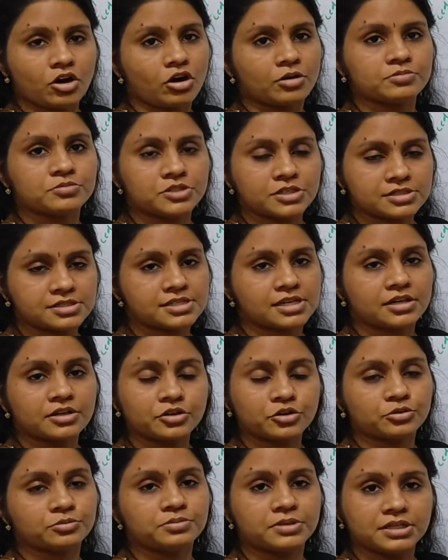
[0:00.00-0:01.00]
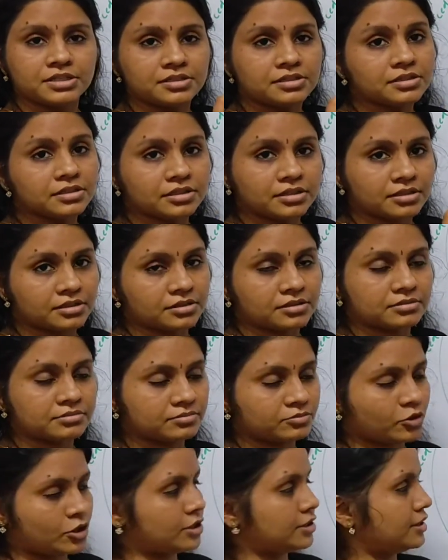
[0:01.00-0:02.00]
Objects are grouped in
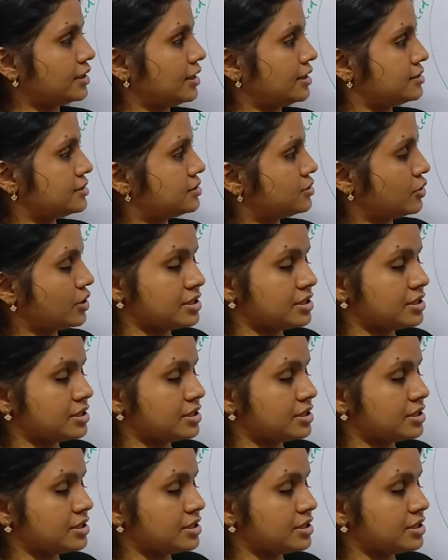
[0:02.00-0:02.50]
one class.